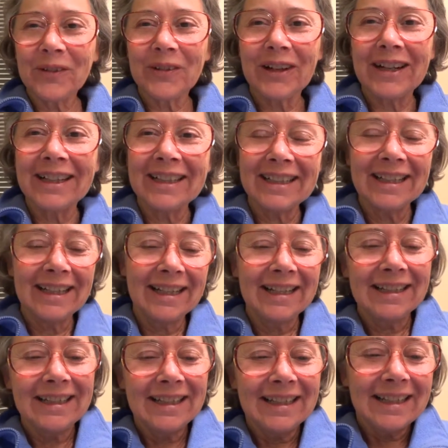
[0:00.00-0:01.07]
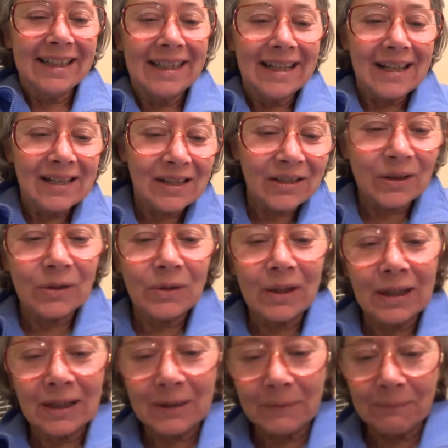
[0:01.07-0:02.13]
right? So,
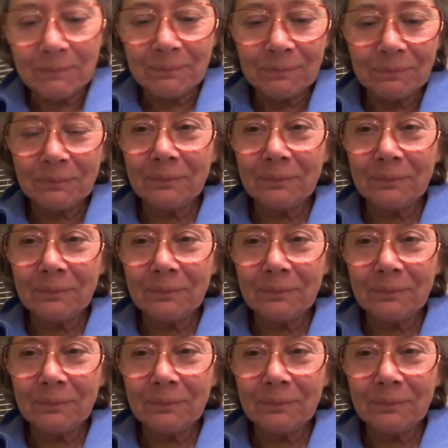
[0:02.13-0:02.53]
um,